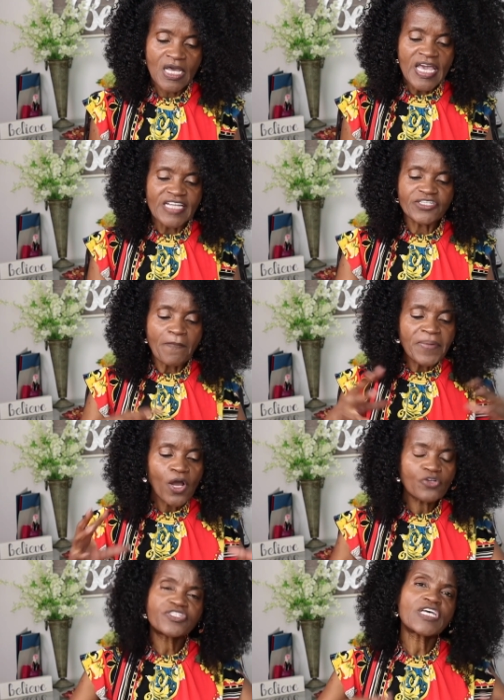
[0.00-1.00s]
It's a
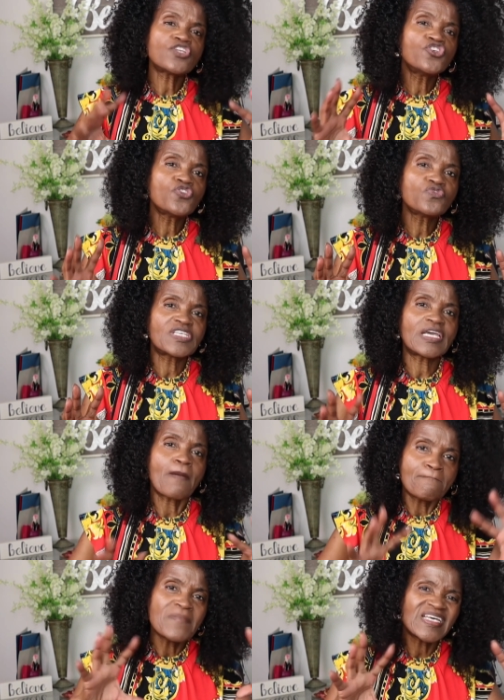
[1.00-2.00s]
person using
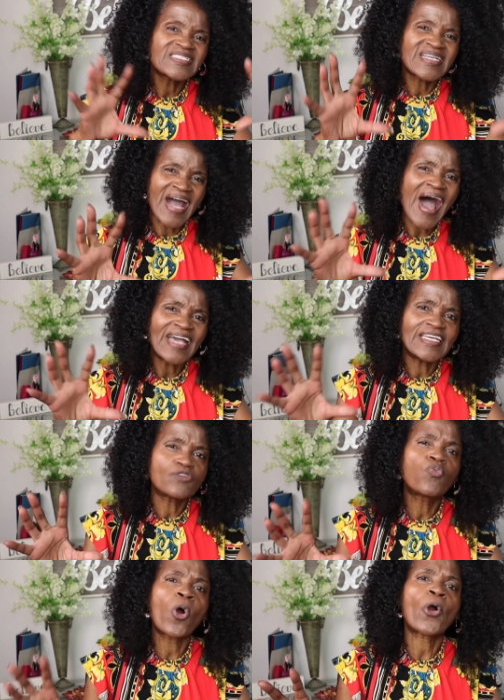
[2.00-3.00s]

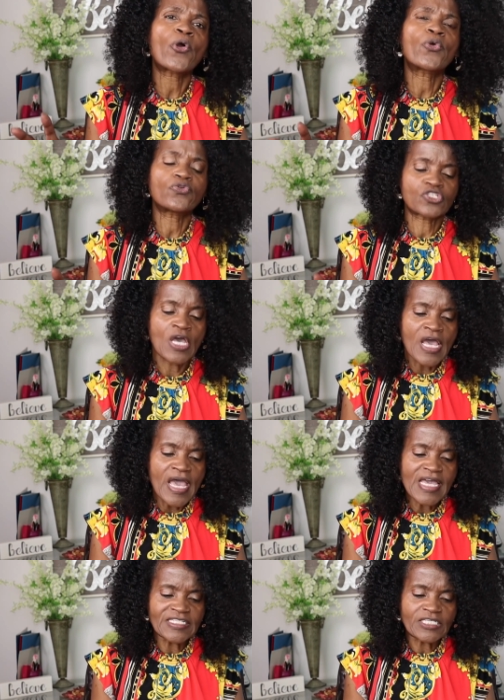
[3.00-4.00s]
misguided words.
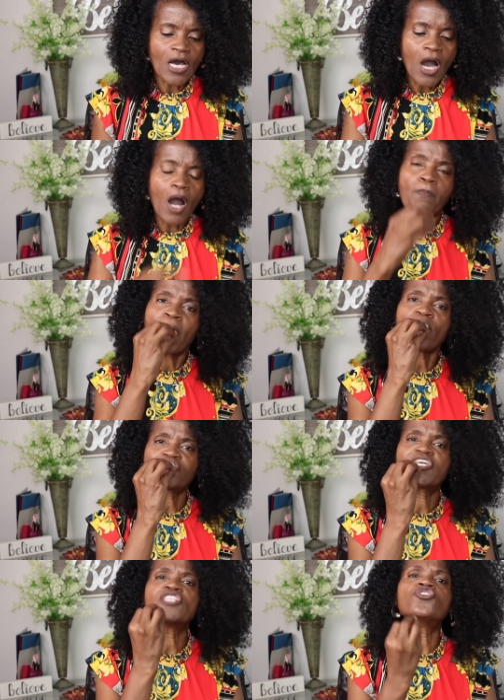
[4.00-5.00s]
It's a, a
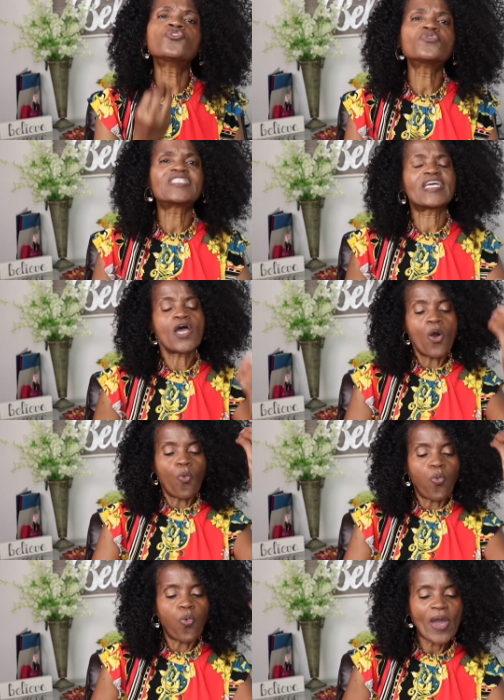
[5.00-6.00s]
person using
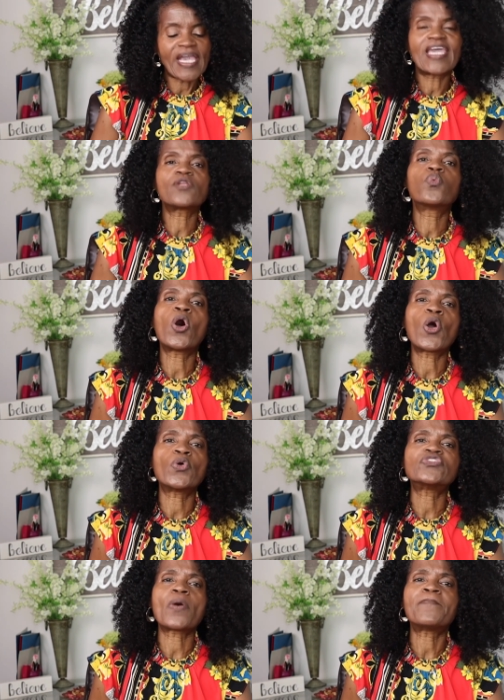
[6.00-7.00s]
wicked words. A